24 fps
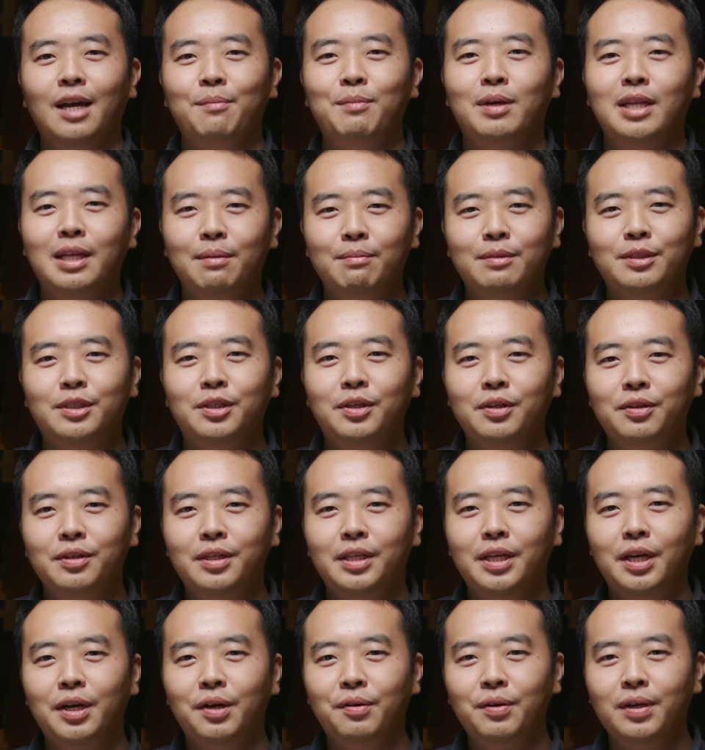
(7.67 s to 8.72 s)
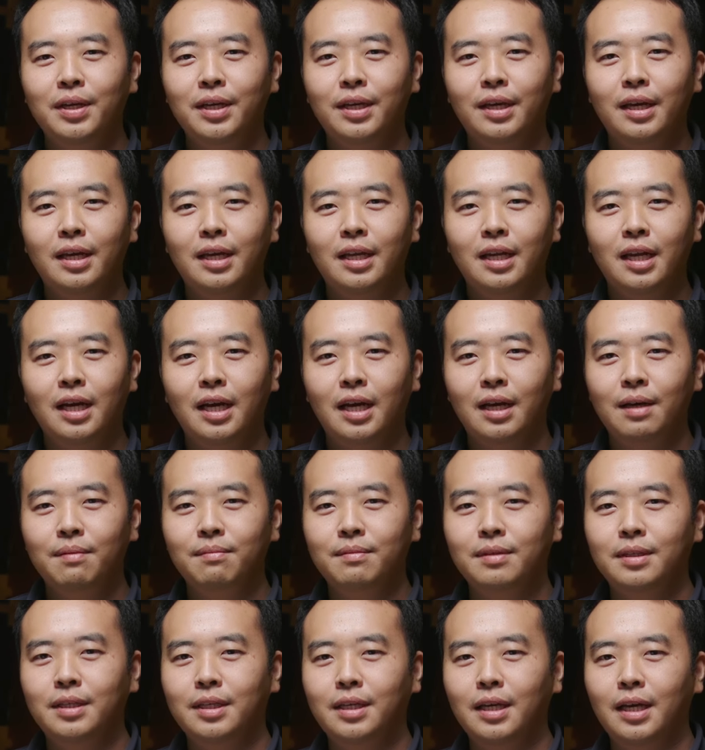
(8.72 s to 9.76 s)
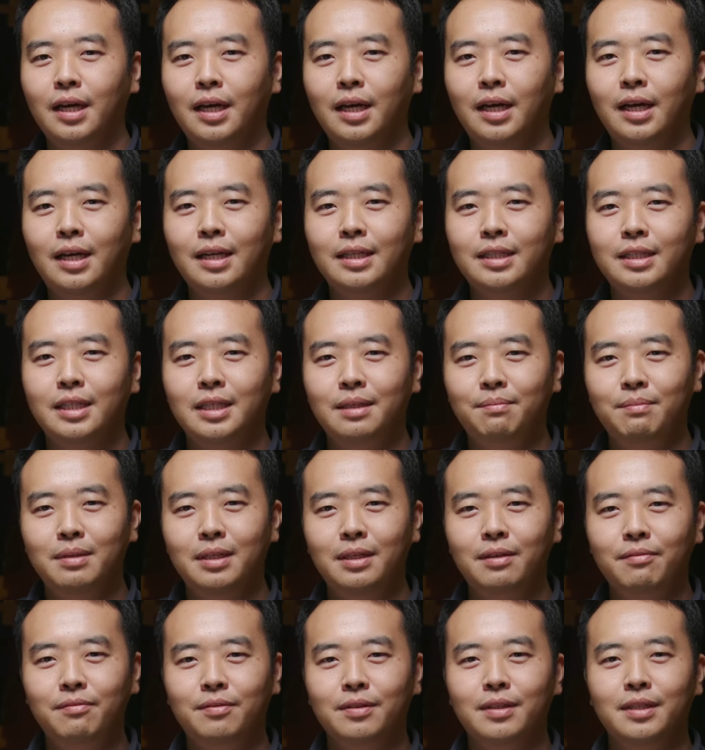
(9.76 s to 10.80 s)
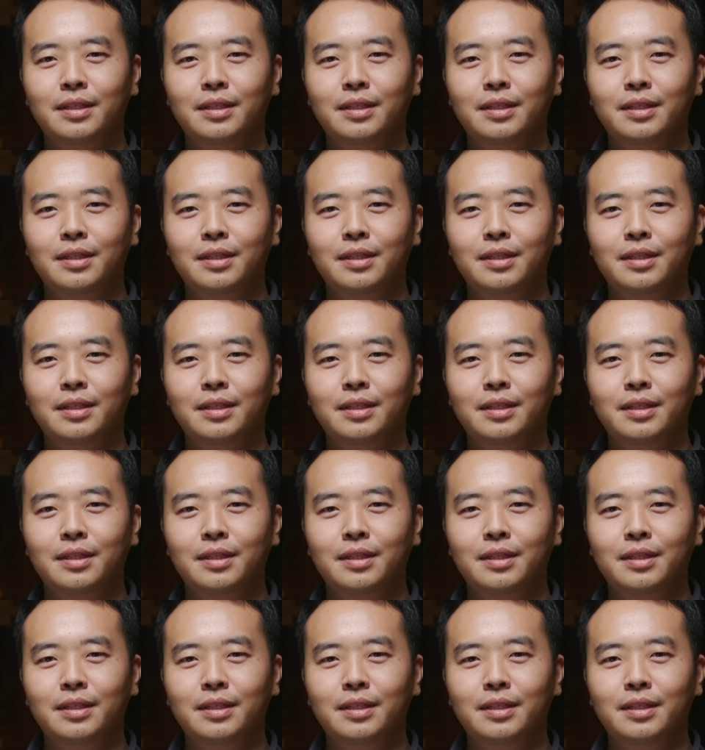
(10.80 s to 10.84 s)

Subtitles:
my name is Kunioi, and I'm the DP for